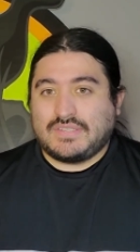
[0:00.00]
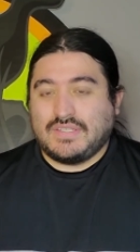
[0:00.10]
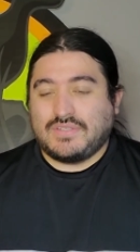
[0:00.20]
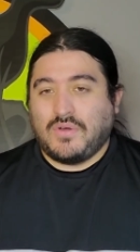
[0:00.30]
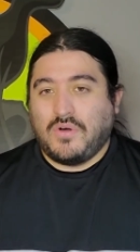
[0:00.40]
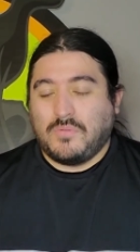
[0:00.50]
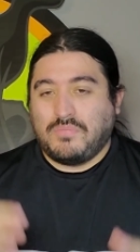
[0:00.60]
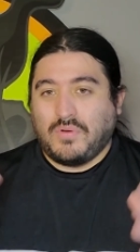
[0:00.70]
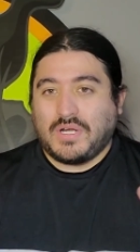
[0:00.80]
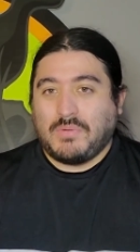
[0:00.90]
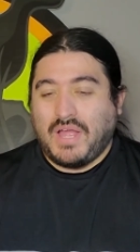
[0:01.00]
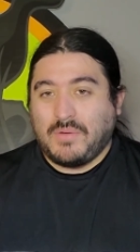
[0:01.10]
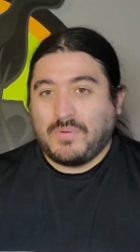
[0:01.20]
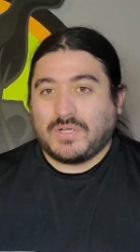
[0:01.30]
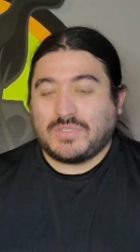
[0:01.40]
The the whole point of why
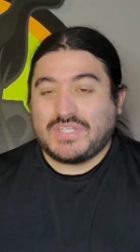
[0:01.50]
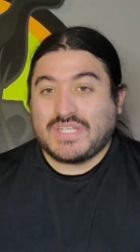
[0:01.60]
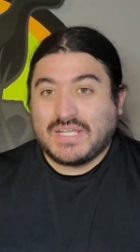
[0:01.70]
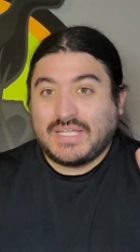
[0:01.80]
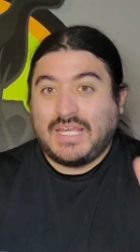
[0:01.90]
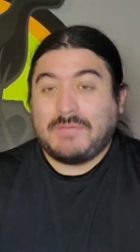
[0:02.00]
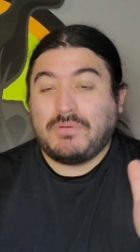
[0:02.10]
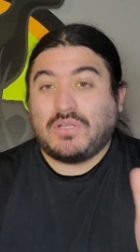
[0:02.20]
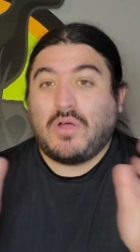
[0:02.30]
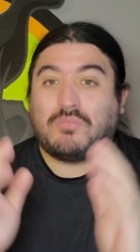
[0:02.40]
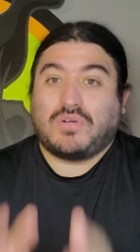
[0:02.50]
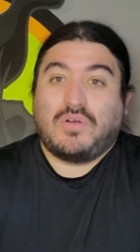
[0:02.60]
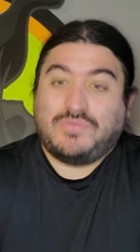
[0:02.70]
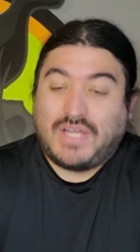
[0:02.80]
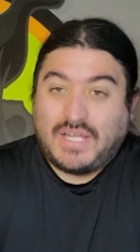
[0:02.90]
it worked is keep a low
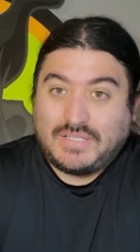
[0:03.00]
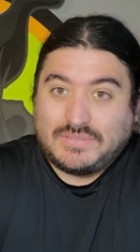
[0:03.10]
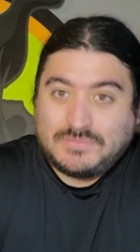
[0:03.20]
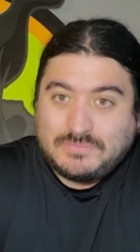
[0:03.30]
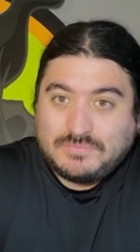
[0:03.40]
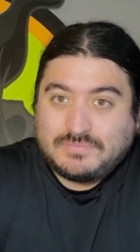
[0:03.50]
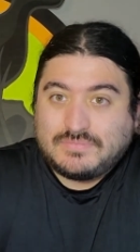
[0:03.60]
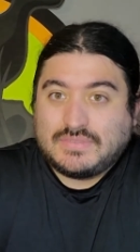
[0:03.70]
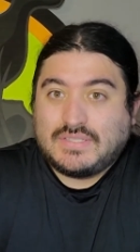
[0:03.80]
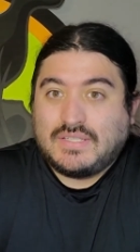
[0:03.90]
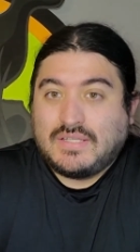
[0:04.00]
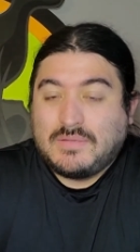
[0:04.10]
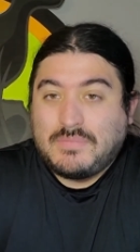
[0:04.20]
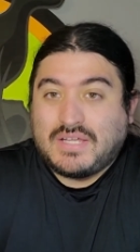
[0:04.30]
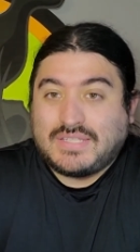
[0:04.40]
profile.
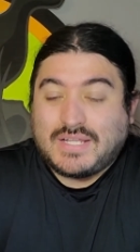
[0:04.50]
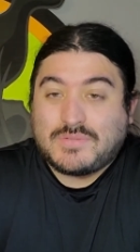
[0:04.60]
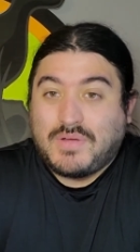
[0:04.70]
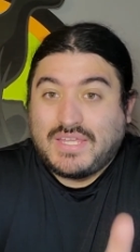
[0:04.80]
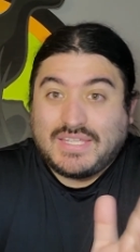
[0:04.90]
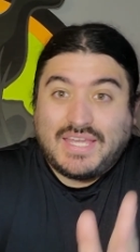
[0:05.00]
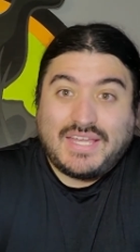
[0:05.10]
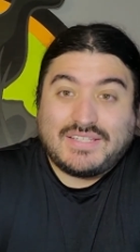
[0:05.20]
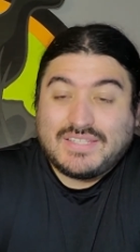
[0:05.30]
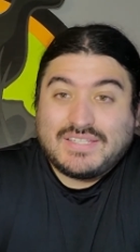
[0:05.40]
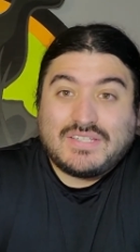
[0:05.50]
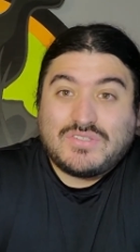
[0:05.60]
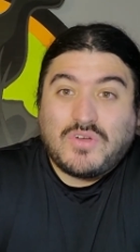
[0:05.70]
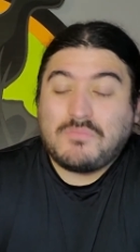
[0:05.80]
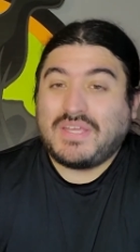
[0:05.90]
But that's why you can't
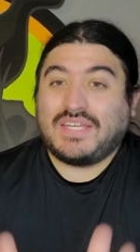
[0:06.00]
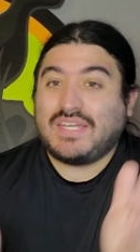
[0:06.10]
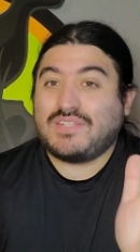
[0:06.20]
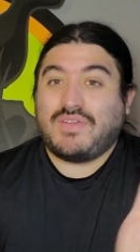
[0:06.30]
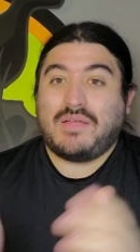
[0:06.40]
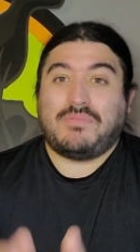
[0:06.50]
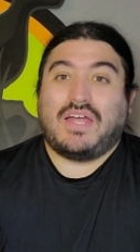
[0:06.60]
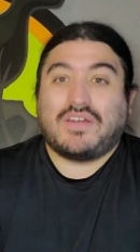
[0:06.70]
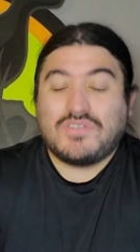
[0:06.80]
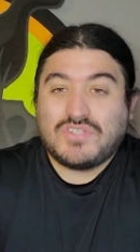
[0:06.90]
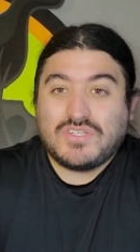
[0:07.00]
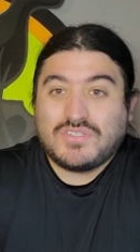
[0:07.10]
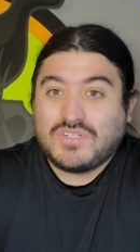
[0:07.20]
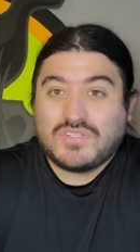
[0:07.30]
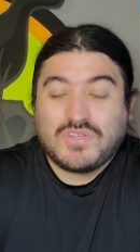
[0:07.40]
don't make kids vampires.
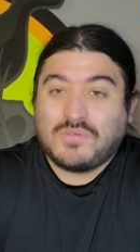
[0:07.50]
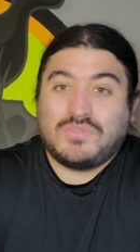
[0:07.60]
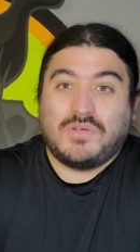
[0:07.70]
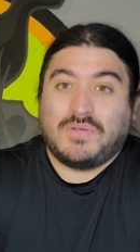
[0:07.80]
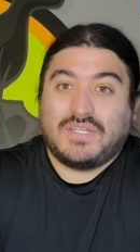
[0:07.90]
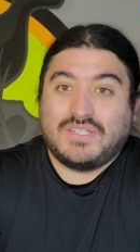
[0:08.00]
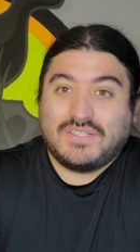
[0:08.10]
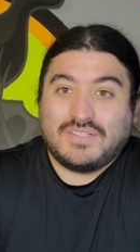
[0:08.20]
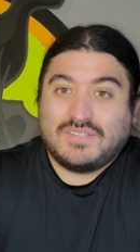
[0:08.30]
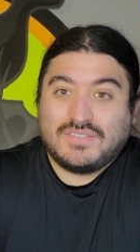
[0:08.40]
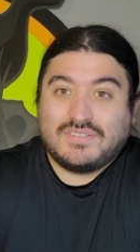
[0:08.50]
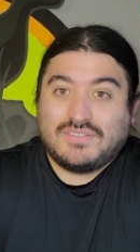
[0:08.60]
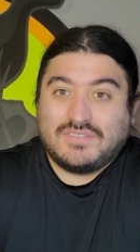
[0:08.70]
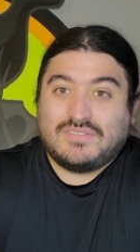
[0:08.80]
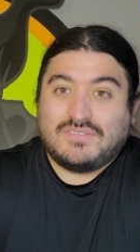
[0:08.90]
Just just don't do it.
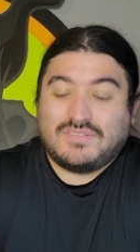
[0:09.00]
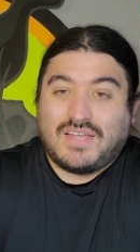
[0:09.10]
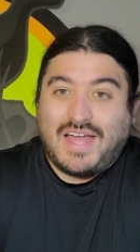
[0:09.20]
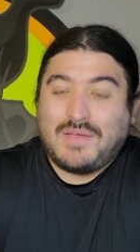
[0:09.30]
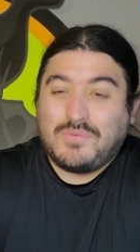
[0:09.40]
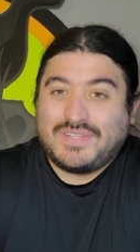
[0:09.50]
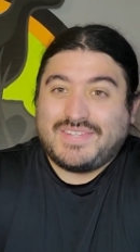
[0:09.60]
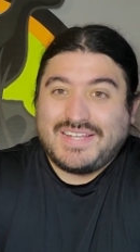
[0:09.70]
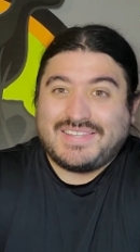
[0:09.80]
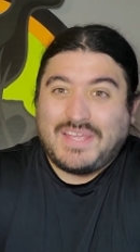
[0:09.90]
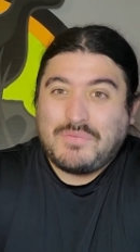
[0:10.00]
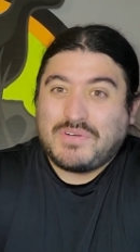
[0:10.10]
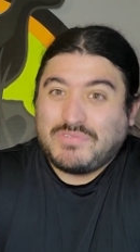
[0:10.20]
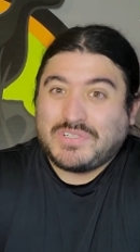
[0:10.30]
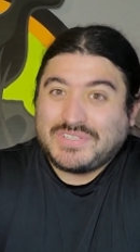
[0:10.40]
I would think they would
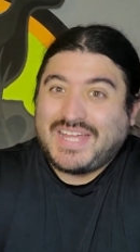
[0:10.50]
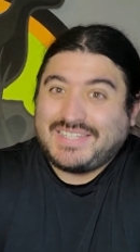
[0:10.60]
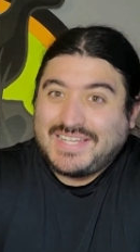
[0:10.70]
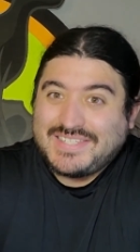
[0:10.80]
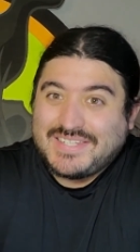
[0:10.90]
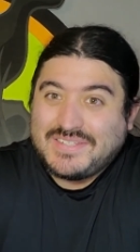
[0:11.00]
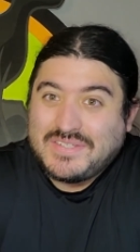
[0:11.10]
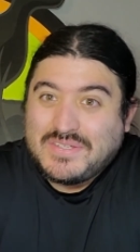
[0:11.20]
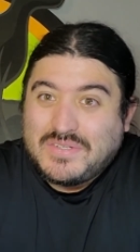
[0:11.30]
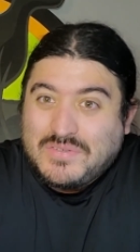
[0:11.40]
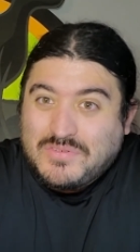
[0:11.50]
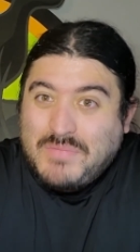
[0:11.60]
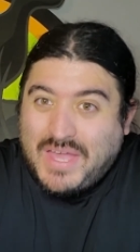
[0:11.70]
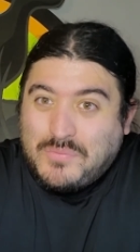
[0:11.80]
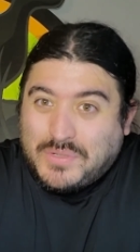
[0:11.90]
have learned that lesson
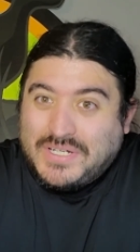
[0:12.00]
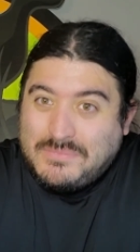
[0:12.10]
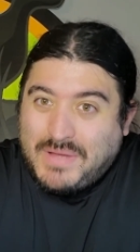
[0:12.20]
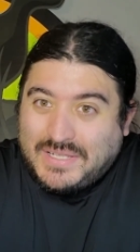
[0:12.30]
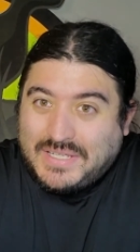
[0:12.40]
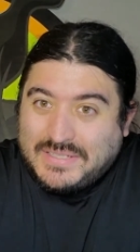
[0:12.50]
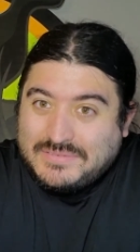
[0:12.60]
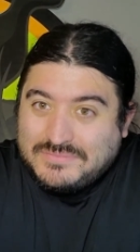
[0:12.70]
from Edward and Bella.